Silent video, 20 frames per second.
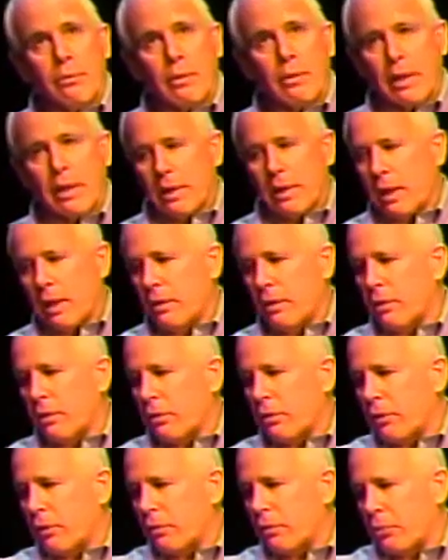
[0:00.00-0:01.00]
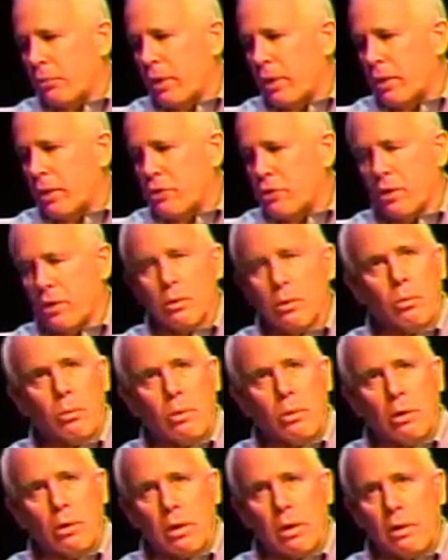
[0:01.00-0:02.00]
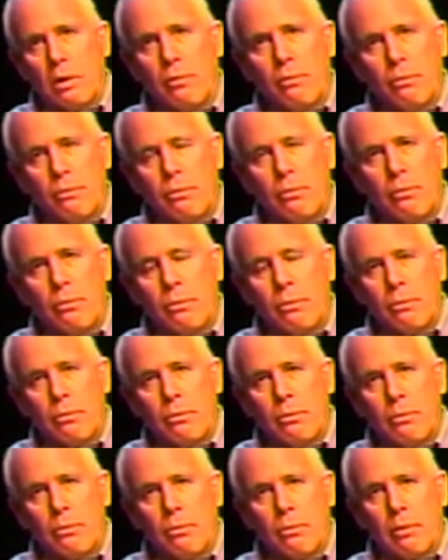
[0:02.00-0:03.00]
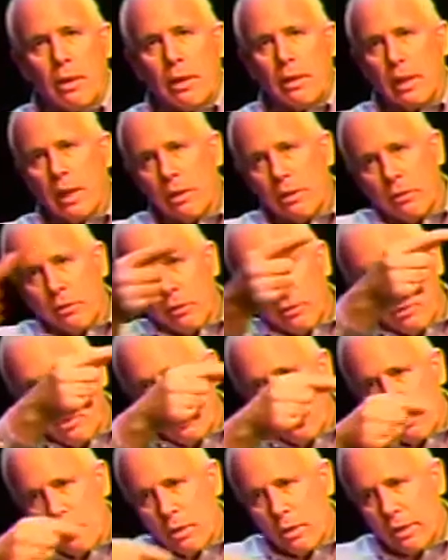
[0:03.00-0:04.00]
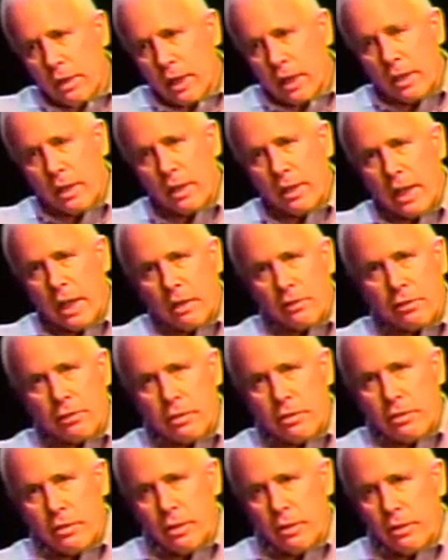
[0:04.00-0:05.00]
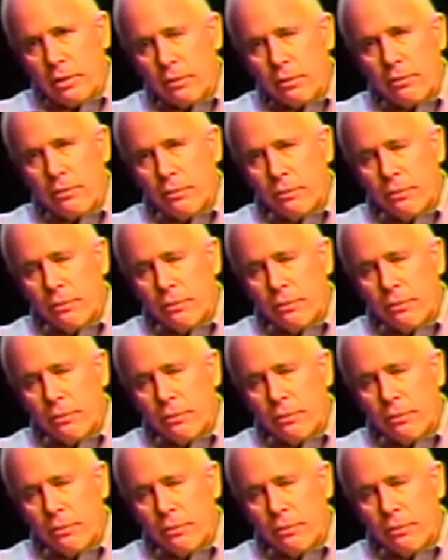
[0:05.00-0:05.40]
and then there's the switch in the wall, and then there's a cord that connects the two.